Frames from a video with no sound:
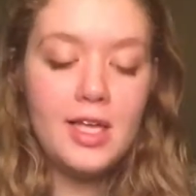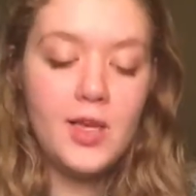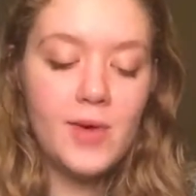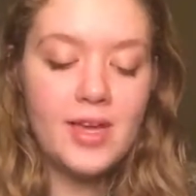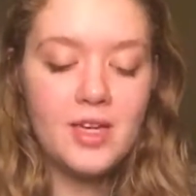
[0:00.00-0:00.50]

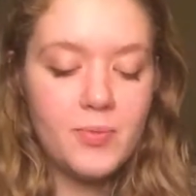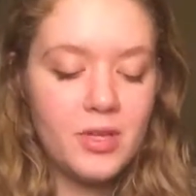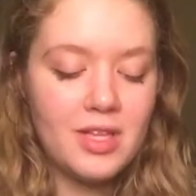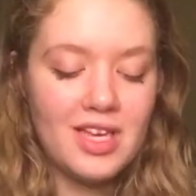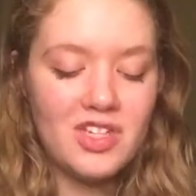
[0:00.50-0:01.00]
you end up
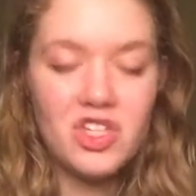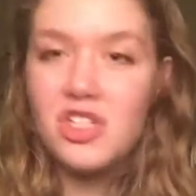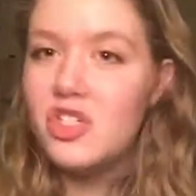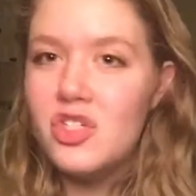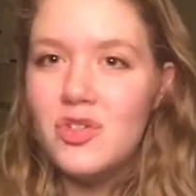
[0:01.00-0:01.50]
on like
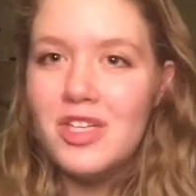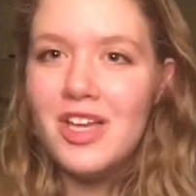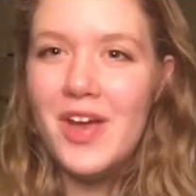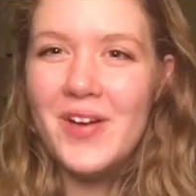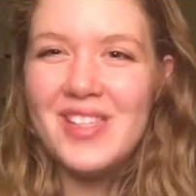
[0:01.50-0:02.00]
Judge
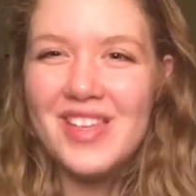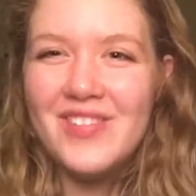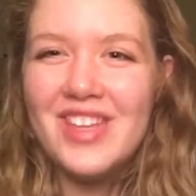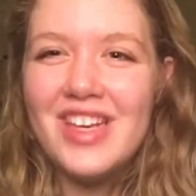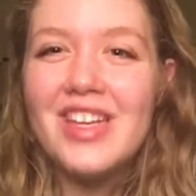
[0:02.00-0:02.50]
Judy or
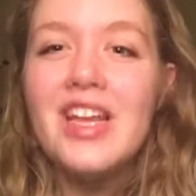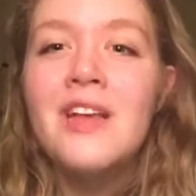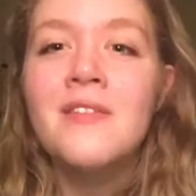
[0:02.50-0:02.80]
something.